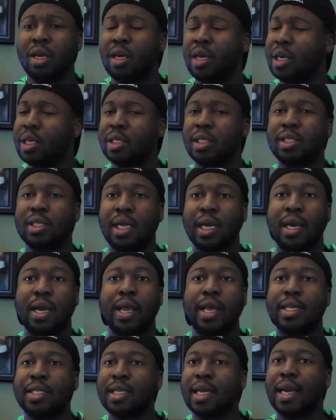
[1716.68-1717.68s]
it's a
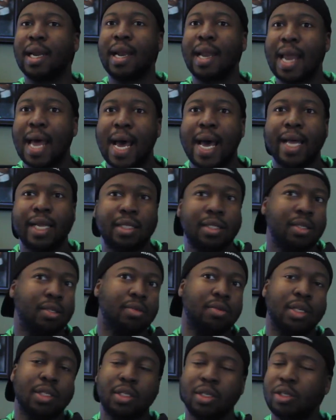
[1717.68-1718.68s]
lot.
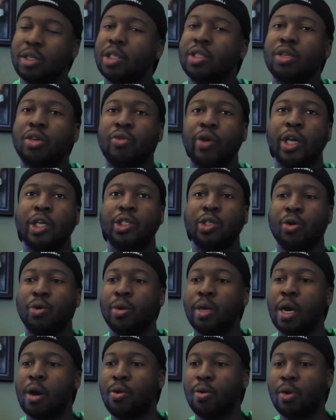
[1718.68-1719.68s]
It's just a great show.
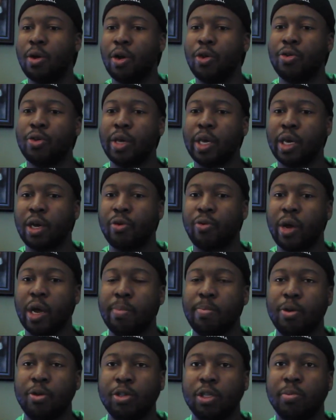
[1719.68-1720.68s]
Not only are you getting
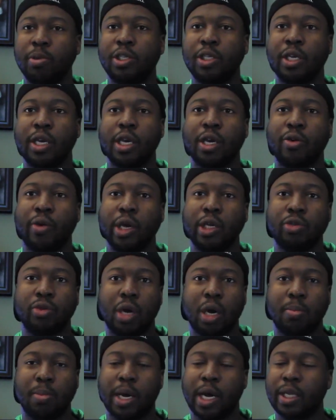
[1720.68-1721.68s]
great music, but you're getting great
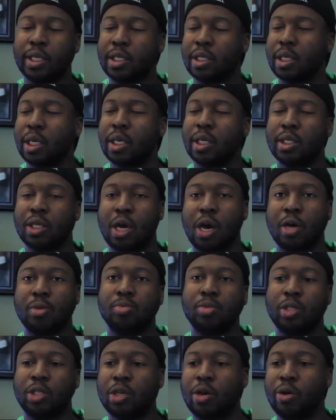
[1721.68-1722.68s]
drama. I just think it's an
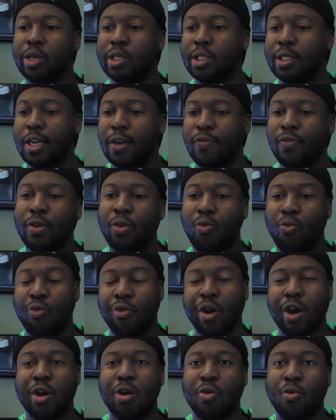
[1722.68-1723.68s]
awesome show. It's definitely
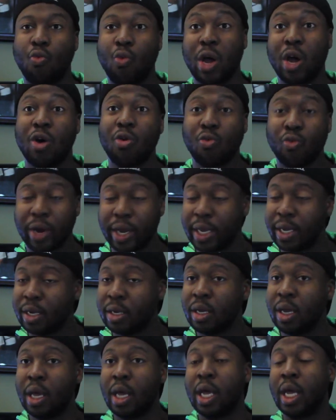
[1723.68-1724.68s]
well written.
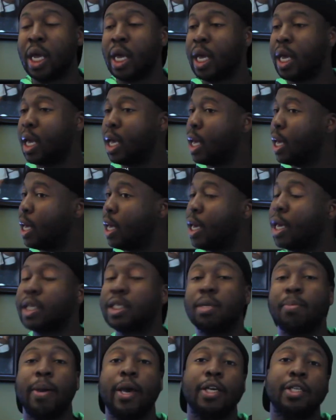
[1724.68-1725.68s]

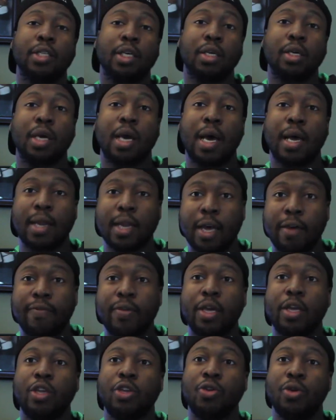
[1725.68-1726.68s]
It's amazing. I love
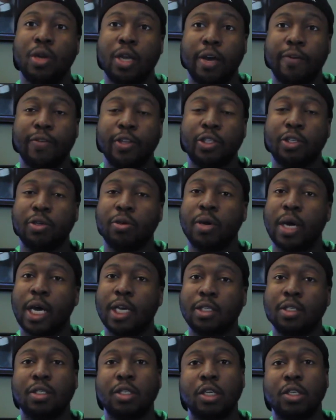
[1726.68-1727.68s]
it. You'll love it too. I
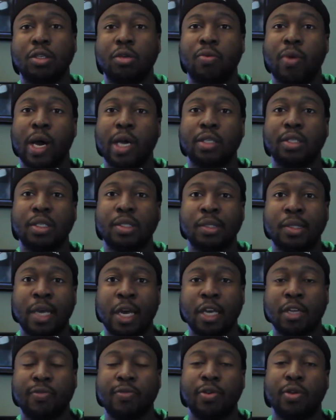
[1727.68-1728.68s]
suggest you watch it.
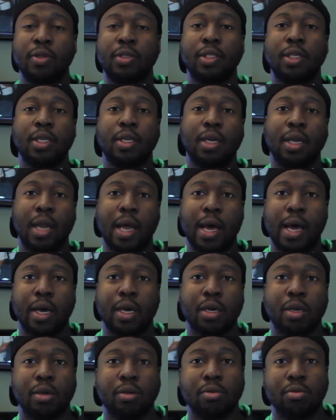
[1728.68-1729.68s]
Nashville, 10
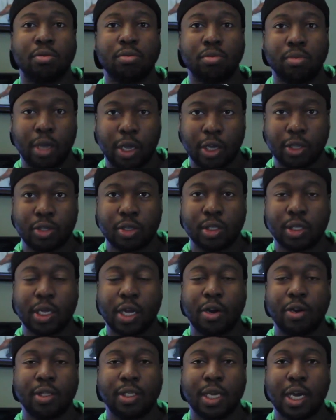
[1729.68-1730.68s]
o'clock Eastern
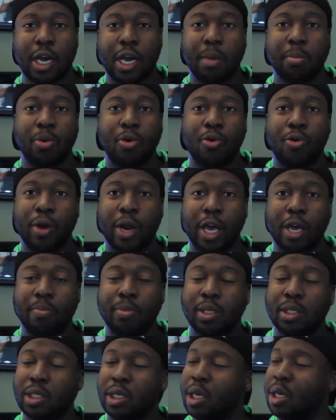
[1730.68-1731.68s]
Standard Time on
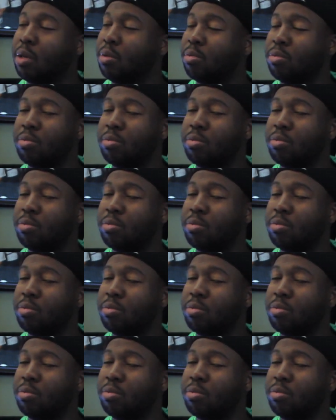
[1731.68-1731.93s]
ABC.